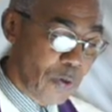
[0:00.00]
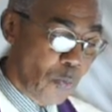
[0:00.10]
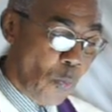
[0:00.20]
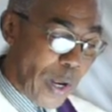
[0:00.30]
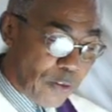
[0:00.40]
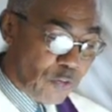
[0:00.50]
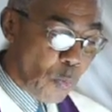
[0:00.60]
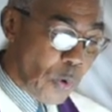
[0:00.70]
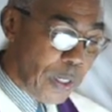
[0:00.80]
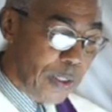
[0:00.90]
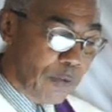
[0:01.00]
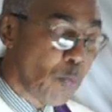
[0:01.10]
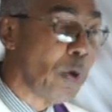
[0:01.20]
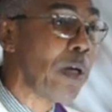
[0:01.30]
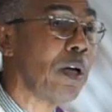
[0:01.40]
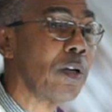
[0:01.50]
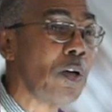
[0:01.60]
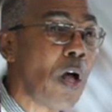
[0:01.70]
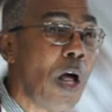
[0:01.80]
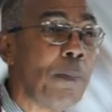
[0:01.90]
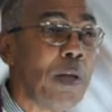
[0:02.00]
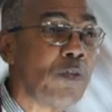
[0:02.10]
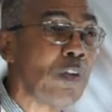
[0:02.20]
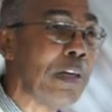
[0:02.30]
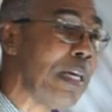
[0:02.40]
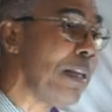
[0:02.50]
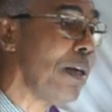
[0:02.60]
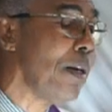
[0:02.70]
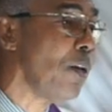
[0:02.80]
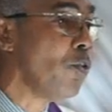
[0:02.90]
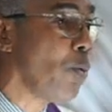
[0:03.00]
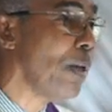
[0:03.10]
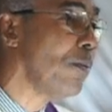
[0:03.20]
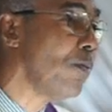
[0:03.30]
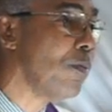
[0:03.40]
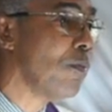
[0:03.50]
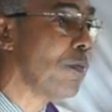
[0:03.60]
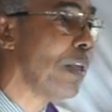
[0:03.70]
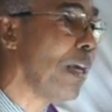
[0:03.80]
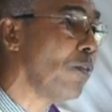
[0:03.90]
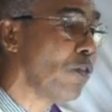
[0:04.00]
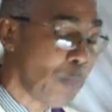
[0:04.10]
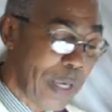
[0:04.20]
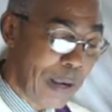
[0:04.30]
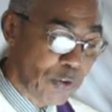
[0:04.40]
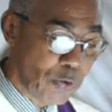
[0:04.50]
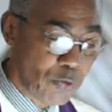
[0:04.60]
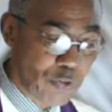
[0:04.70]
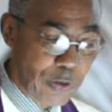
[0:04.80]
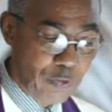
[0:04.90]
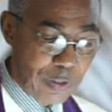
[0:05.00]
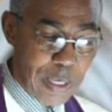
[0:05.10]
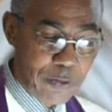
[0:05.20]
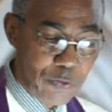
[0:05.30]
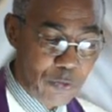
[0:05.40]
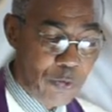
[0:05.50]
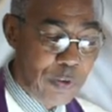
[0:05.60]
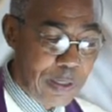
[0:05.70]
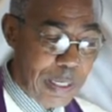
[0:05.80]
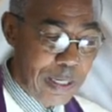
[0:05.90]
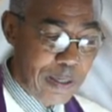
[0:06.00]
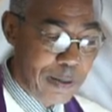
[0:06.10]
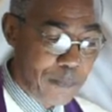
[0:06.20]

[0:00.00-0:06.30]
One is a world of work and commerce and eating and doing things that we have to do just to get through the day.